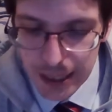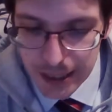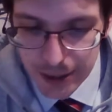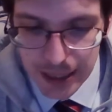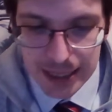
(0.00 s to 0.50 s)

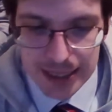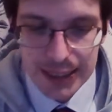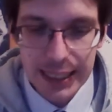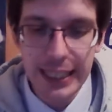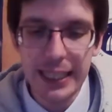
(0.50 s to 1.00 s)
you can
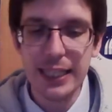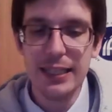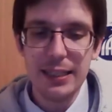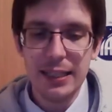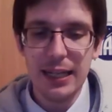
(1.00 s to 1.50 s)
see
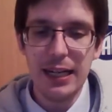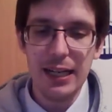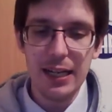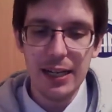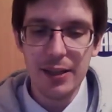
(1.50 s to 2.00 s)

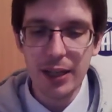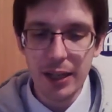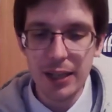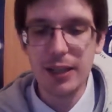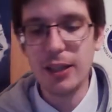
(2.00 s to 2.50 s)

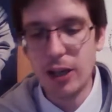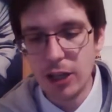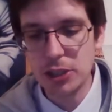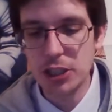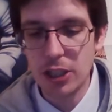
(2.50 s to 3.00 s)
the
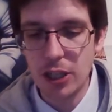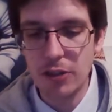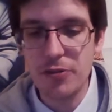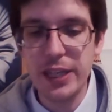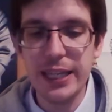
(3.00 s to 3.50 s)
launch of
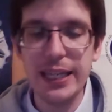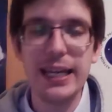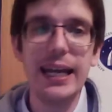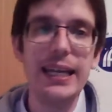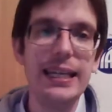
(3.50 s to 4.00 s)
the
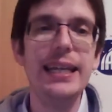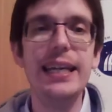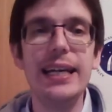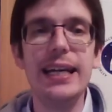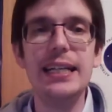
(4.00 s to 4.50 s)

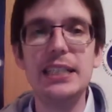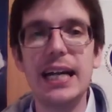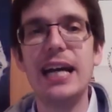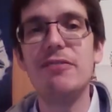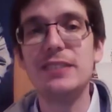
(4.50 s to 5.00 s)

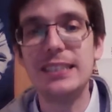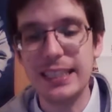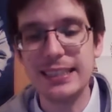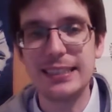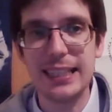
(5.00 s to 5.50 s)

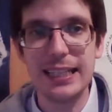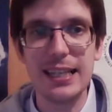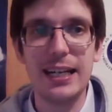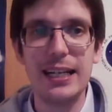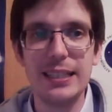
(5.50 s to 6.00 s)
AEHF-6
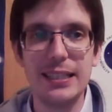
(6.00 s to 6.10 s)
satellite